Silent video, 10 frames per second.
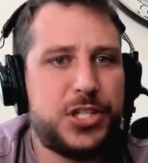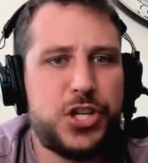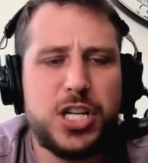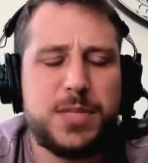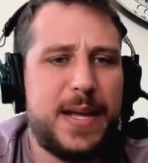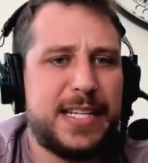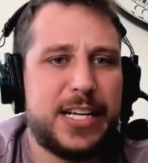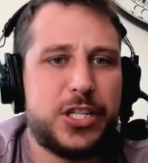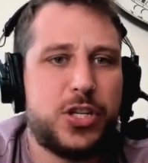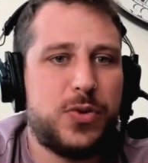just
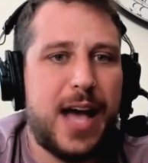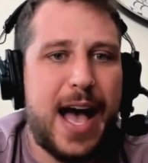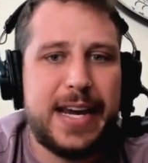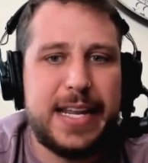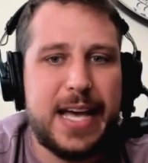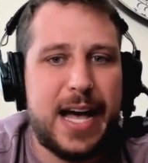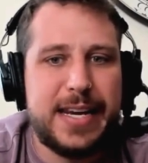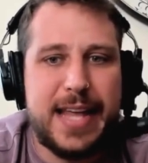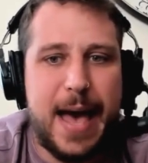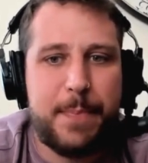missing 290
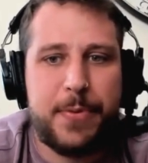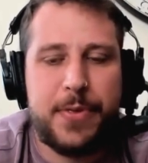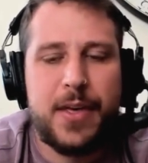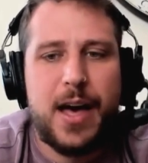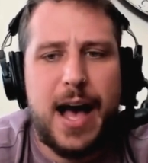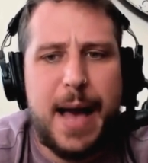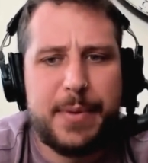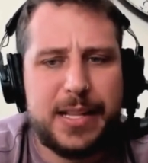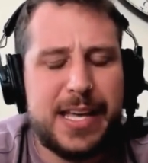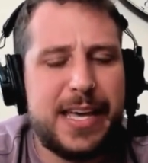on depth, I
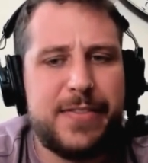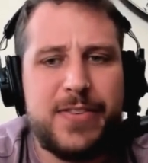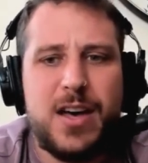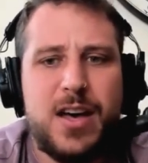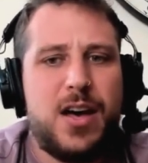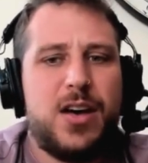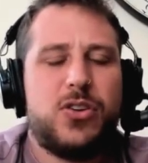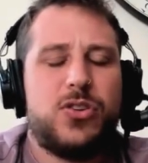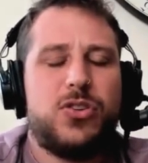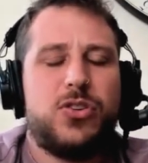believe.
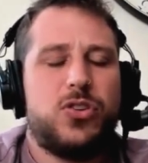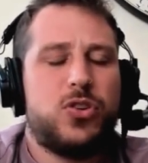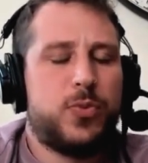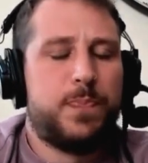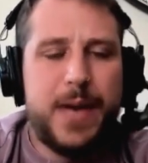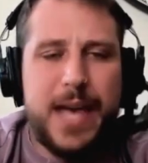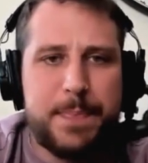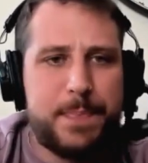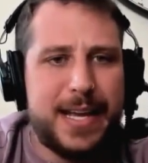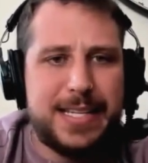
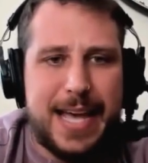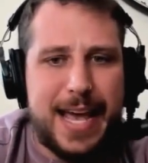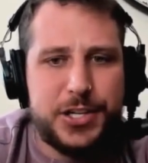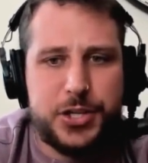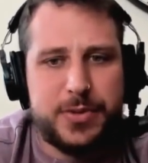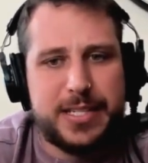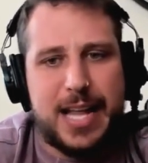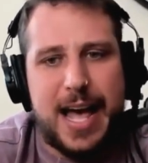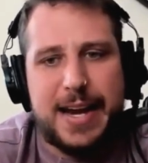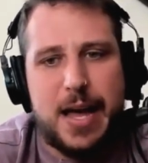Big day she was
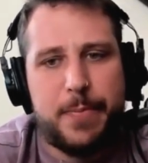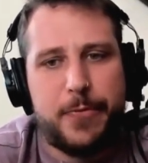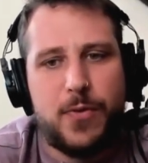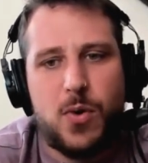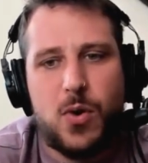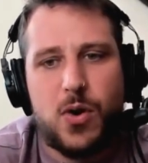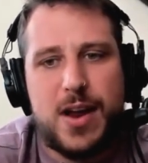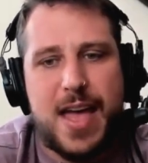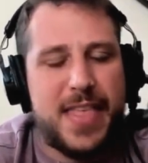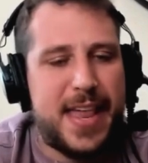lined up
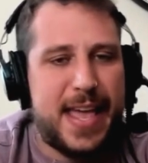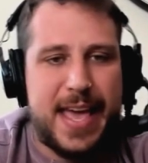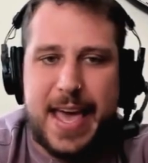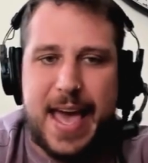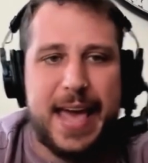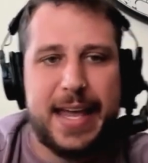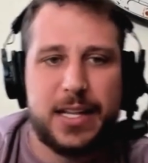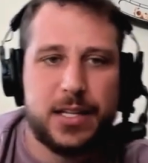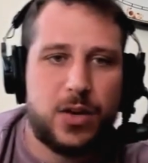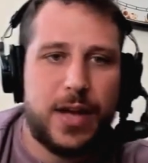for, and then hit
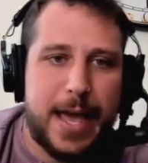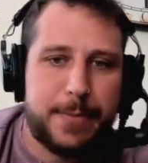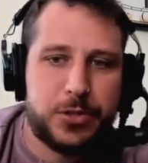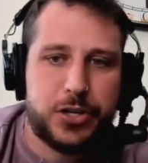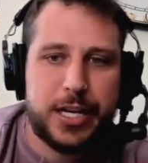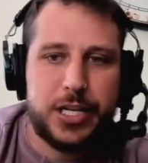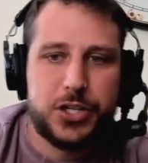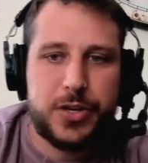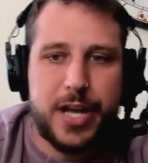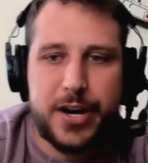a little hamstring
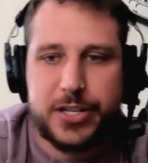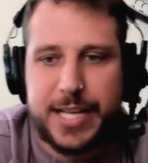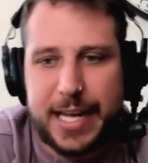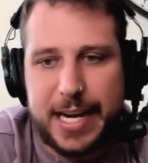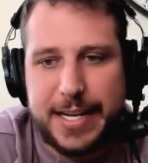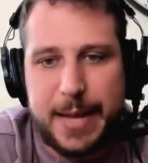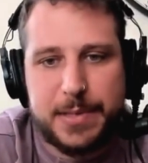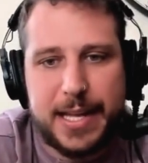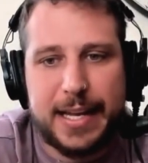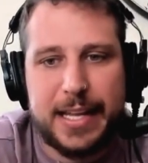injury on her second
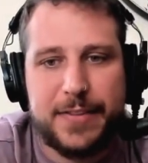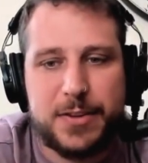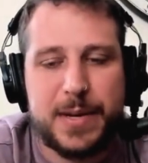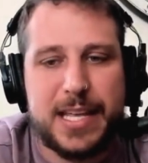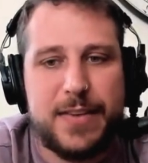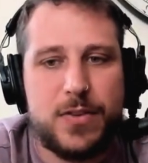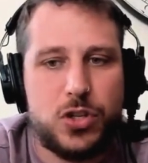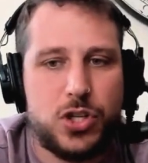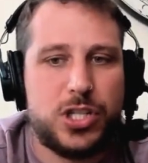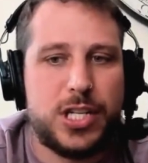attempt deadlift. But
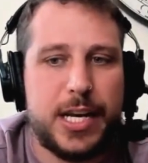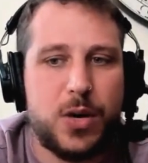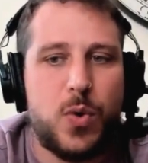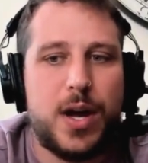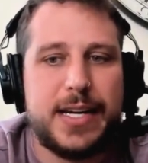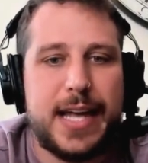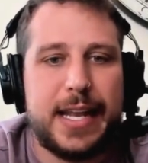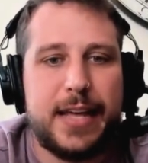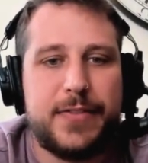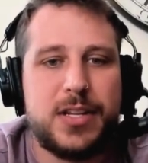even just hitting one
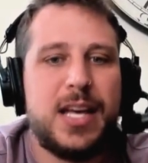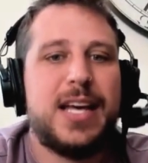deadlift,